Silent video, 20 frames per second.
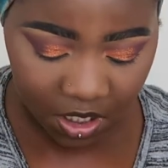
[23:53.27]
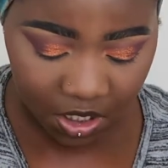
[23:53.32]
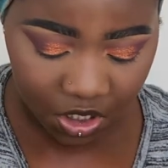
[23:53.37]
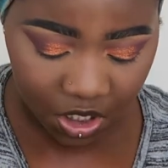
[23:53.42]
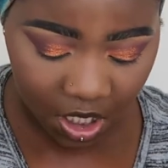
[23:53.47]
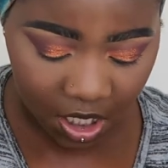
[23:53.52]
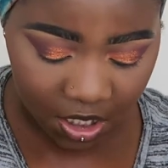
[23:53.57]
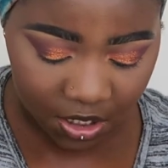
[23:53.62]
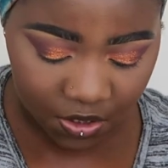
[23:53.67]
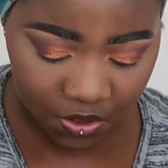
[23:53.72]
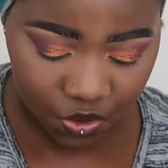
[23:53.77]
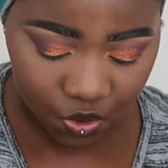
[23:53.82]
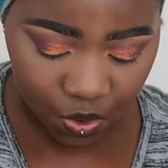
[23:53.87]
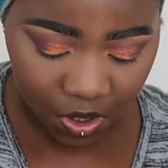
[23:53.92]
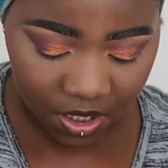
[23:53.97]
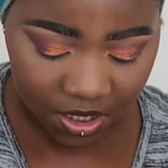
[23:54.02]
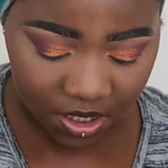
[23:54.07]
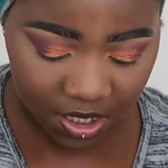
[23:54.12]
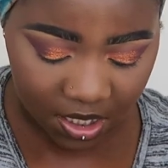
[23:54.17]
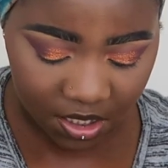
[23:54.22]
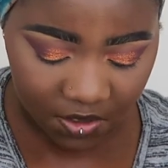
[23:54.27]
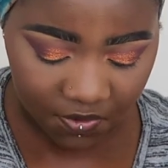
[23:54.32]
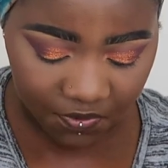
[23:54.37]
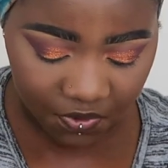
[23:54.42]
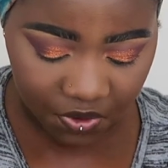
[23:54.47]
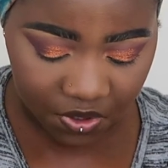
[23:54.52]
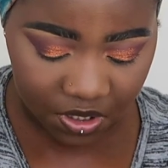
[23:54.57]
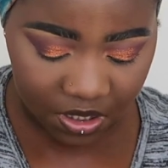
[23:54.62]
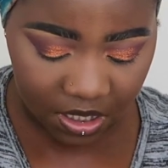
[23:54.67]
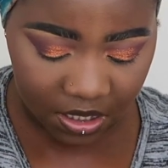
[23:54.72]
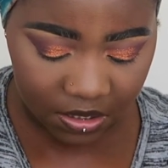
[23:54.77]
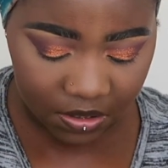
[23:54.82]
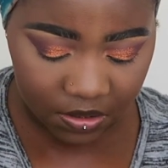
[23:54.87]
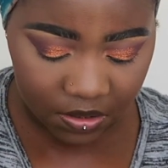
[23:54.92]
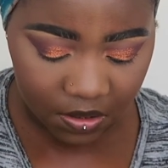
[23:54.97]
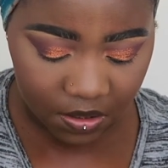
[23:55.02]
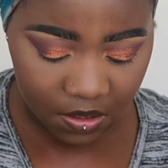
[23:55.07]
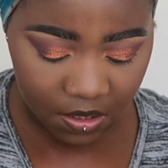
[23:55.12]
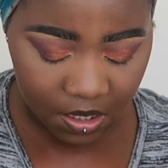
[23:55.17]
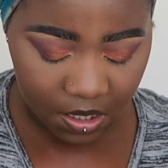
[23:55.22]
Child, too excited for these things.
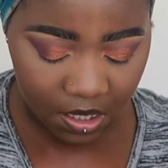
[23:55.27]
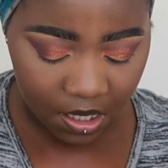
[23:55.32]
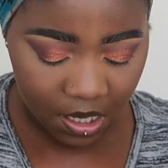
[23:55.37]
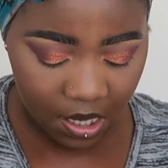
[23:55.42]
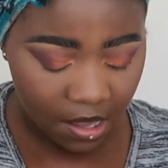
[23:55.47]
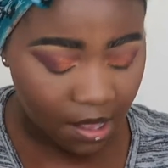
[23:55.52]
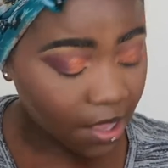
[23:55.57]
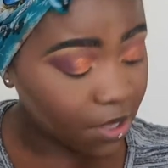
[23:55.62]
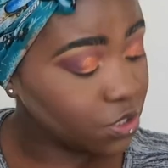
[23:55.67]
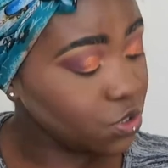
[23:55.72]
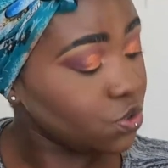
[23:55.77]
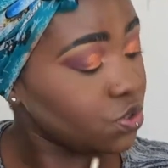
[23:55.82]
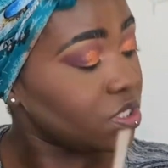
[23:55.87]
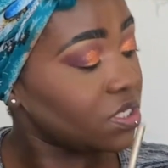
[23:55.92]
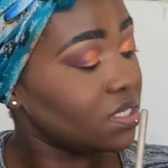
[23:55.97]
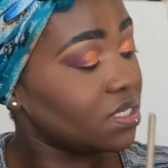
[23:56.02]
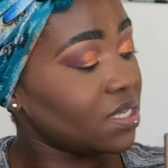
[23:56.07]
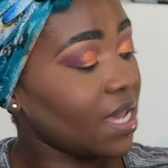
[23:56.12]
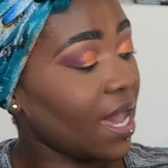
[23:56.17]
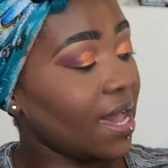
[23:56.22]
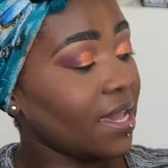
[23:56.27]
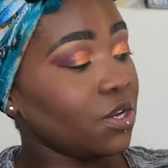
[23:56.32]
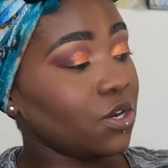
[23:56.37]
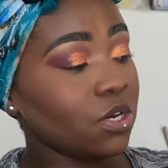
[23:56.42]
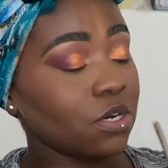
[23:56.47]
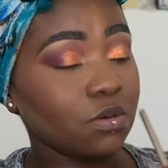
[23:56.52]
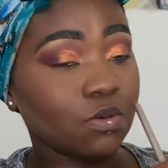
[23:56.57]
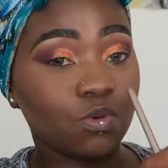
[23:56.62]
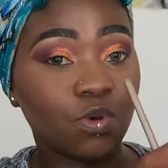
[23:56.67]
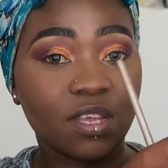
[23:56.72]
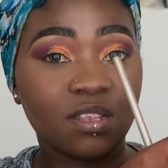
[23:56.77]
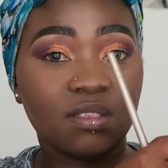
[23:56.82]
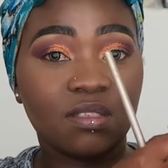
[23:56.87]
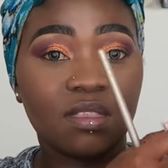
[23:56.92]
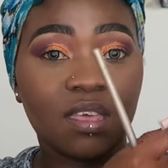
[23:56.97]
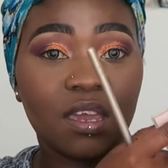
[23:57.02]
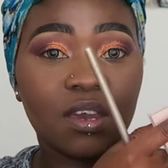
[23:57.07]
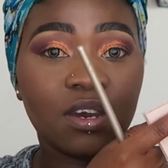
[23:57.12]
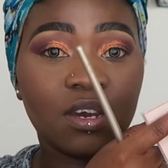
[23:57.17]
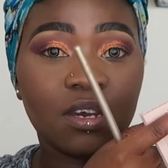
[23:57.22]
I'll use Desire right
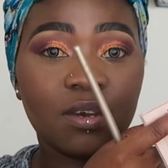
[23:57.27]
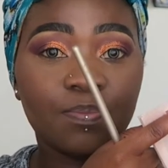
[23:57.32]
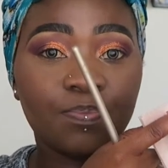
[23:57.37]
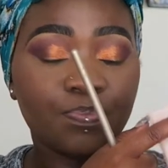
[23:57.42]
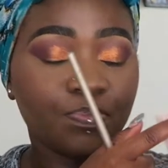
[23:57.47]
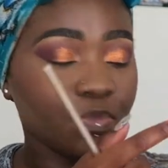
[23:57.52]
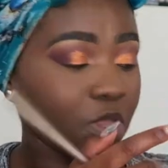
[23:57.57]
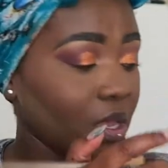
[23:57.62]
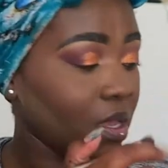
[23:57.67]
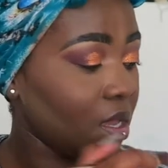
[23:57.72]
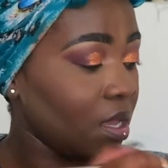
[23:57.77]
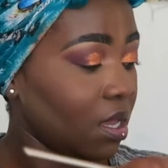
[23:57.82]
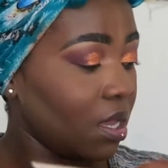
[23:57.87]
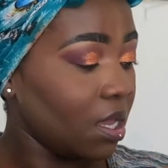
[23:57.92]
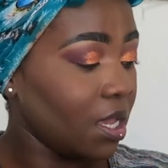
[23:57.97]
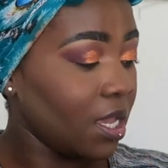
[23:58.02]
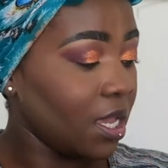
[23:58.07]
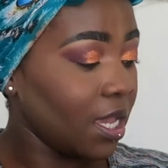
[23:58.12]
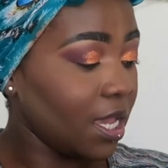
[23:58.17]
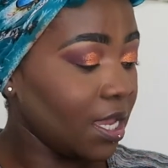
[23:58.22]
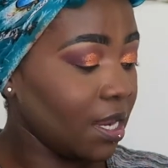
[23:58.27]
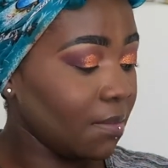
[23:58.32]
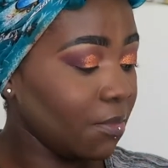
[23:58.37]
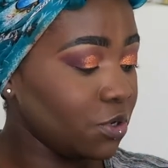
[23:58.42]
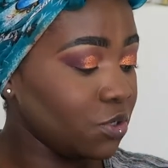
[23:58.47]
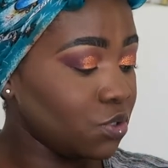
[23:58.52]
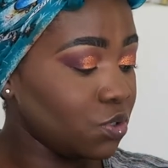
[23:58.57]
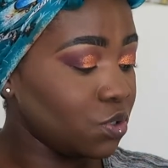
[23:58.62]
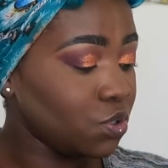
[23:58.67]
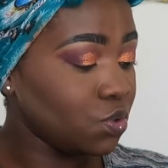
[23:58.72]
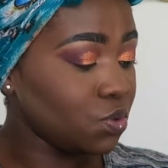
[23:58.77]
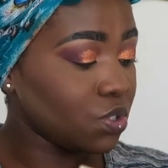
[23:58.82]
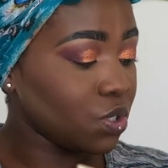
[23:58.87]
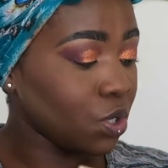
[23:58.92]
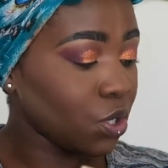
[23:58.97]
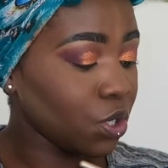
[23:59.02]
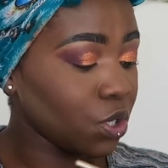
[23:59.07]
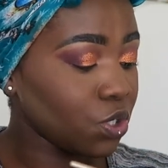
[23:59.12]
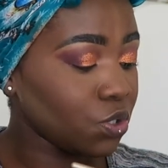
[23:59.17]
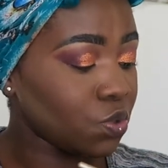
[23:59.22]
there. And I'm going to use
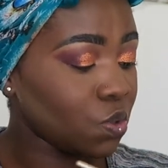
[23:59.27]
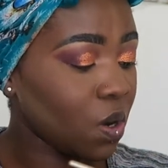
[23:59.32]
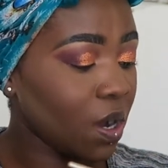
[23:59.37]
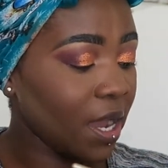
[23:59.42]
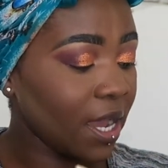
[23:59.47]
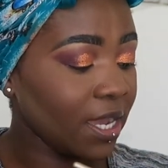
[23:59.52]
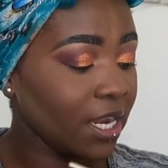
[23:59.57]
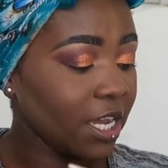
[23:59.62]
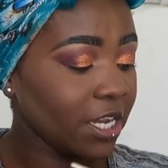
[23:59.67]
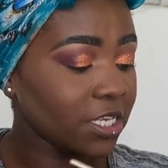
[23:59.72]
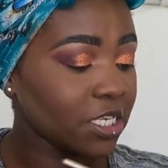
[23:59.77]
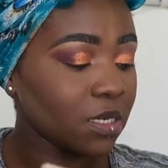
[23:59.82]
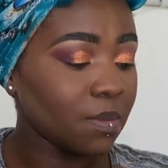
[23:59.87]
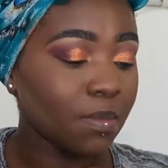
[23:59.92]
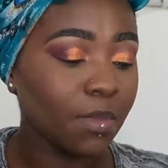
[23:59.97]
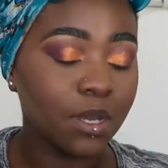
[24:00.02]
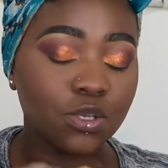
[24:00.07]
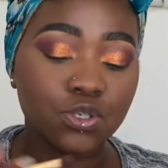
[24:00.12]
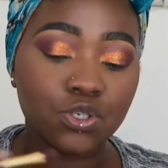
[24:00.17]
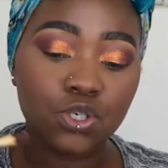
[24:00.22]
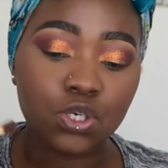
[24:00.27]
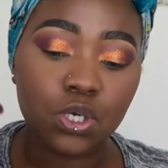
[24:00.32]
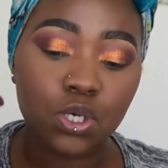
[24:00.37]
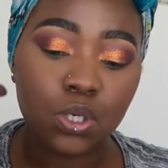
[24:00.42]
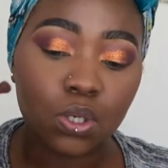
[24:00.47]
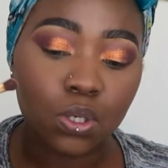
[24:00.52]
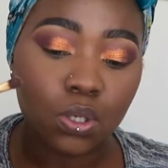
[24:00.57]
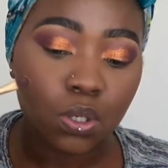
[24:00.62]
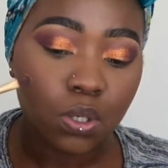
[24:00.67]
her to highlight my cheek.